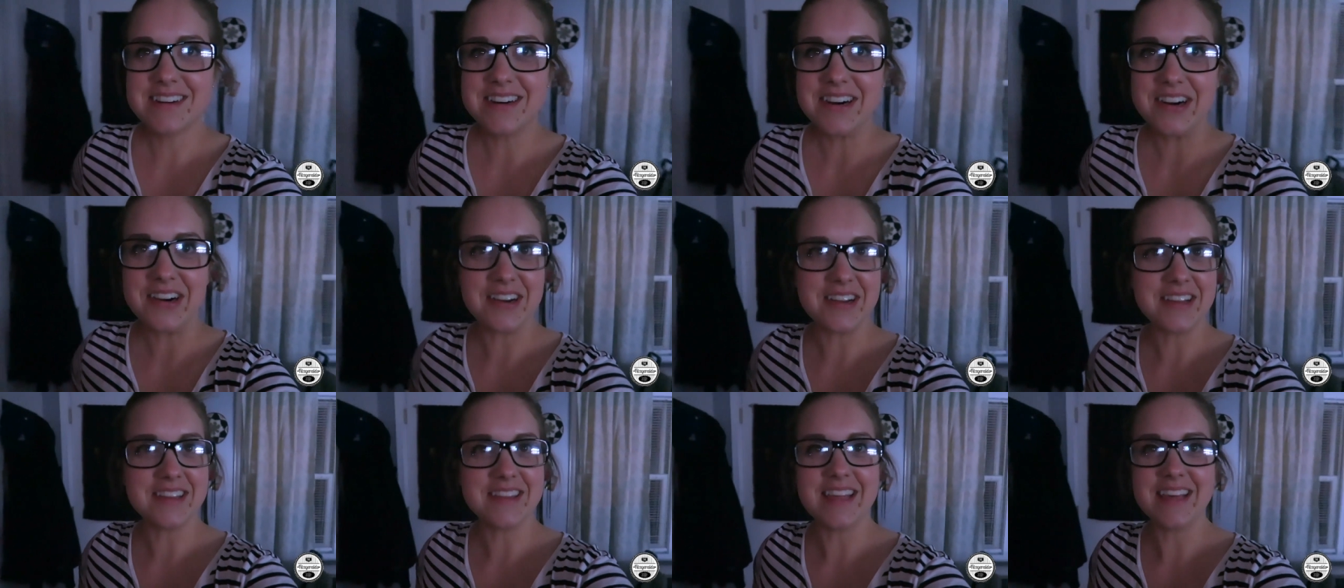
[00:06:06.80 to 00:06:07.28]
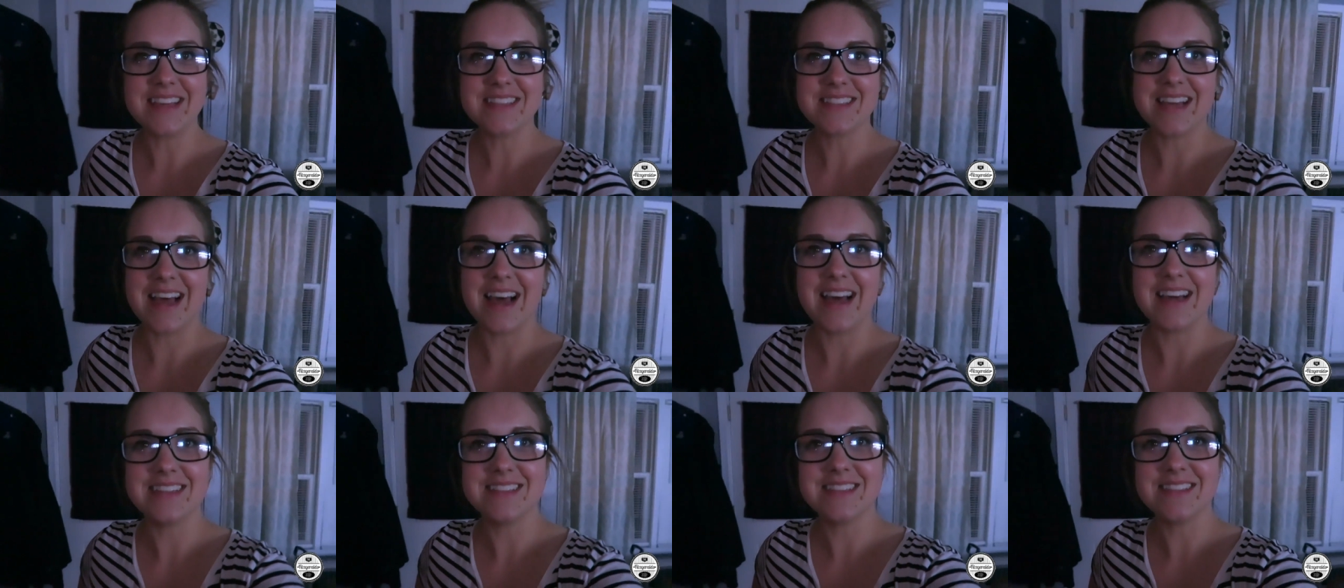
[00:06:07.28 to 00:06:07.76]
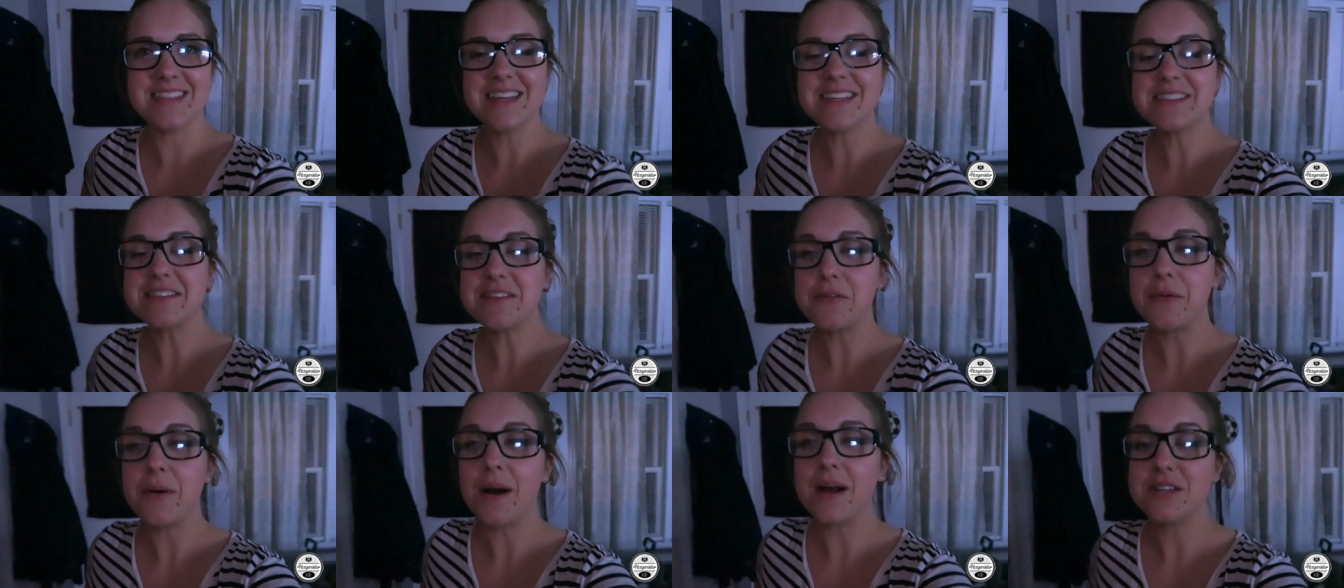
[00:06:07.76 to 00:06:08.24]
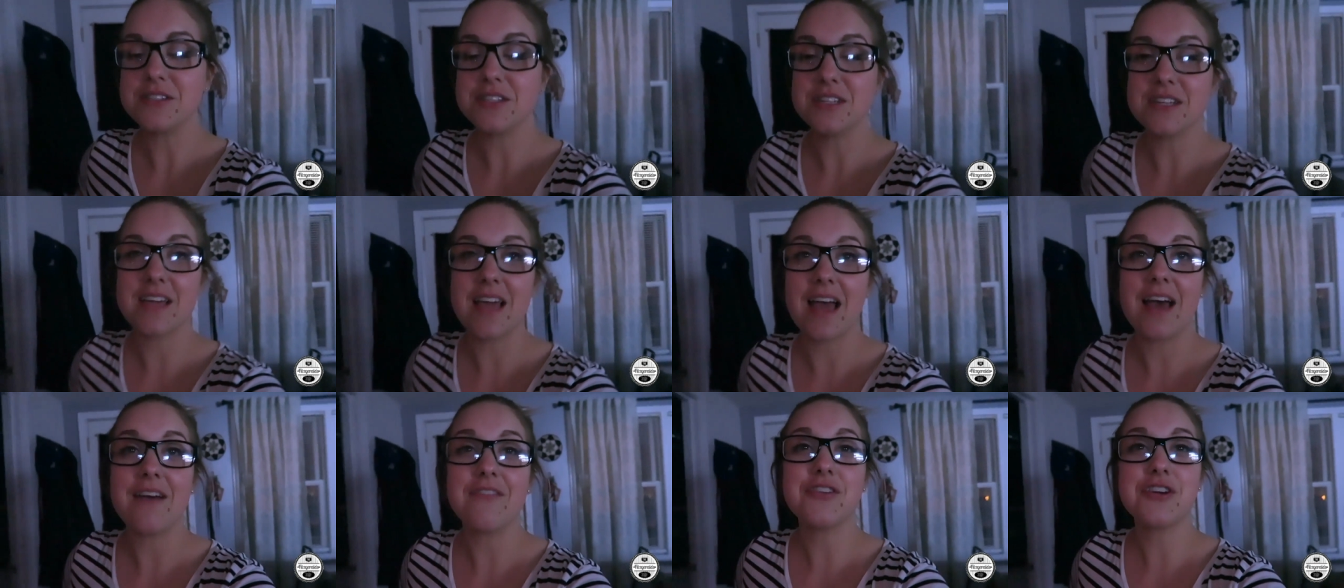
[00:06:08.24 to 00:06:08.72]
Alright, thanks guys. Thanks for
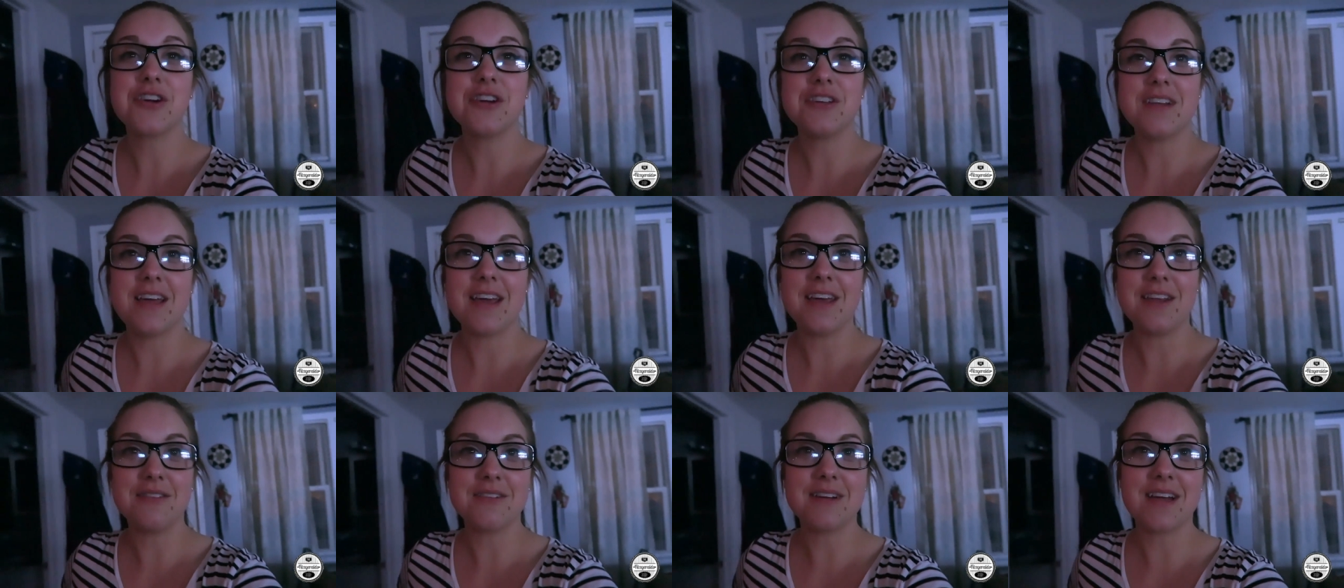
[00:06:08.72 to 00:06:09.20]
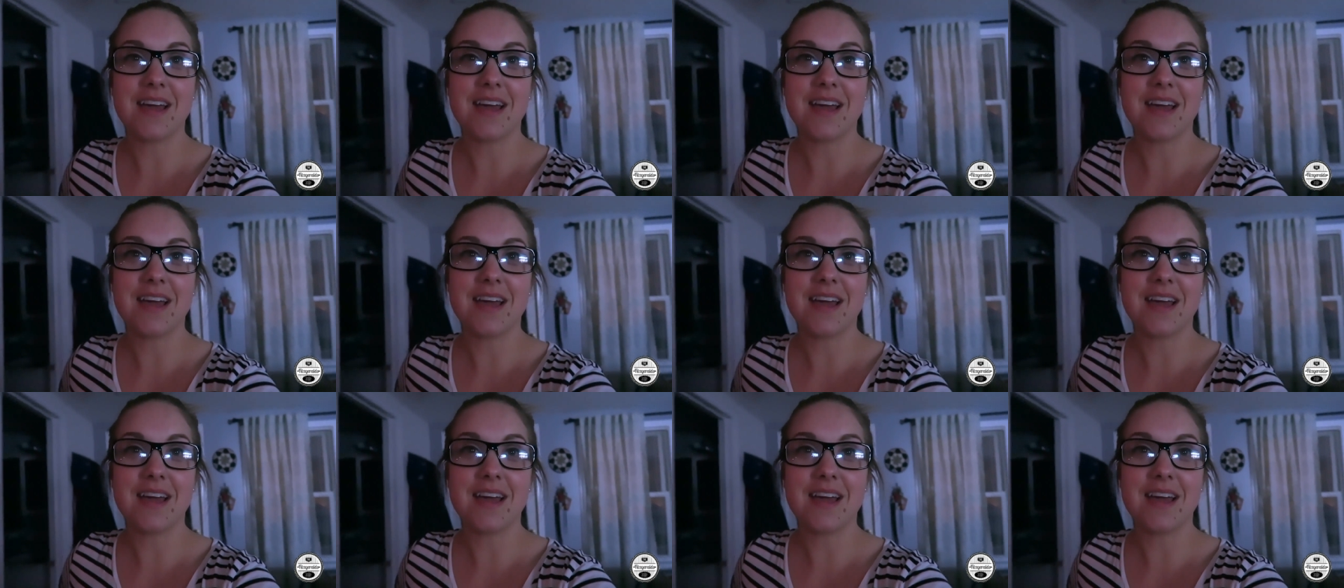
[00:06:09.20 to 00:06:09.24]
watching. Have a good night,